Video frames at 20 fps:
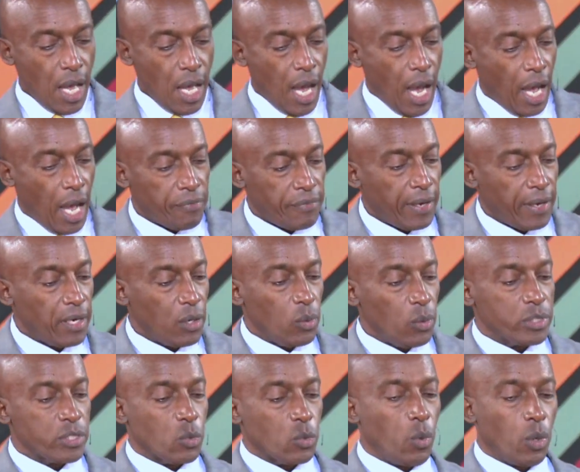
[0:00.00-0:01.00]
I finally want
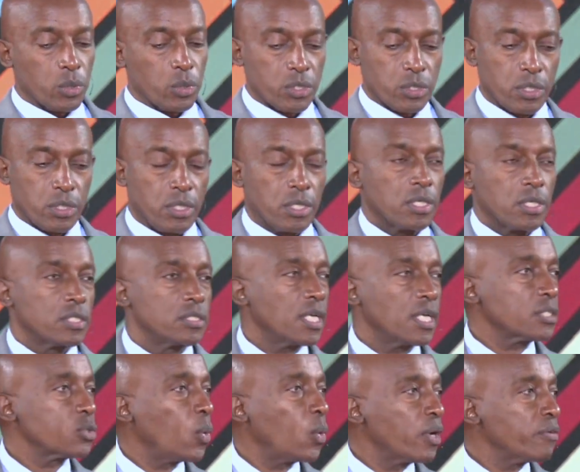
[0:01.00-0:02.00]
to quote just
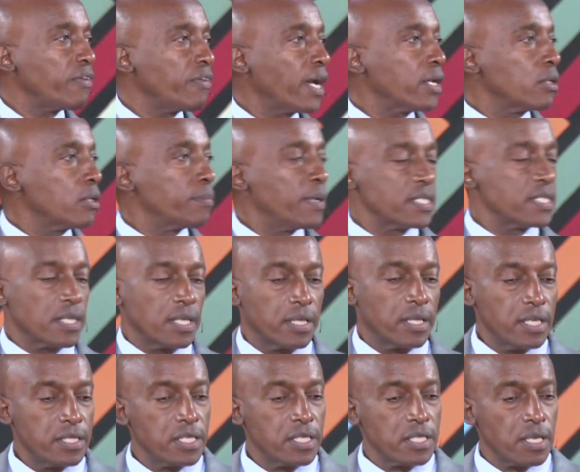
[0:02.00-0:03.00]
one final person, and
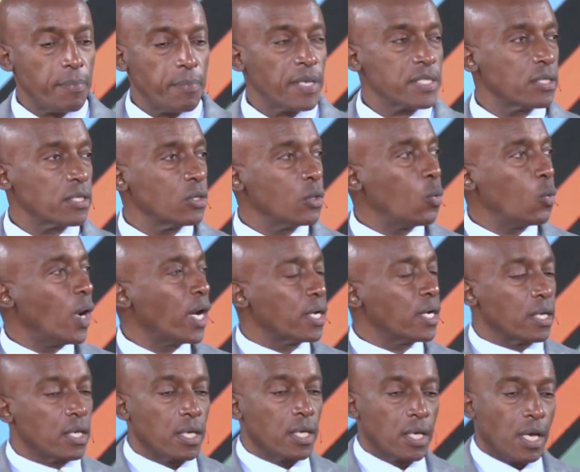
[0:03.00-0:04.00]
this is a person who won
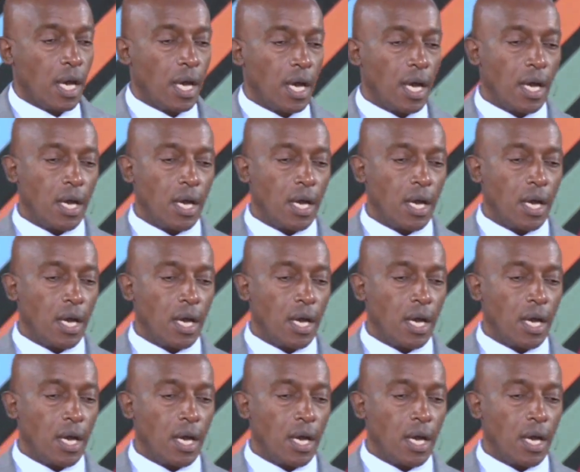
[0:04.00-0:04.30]
uh,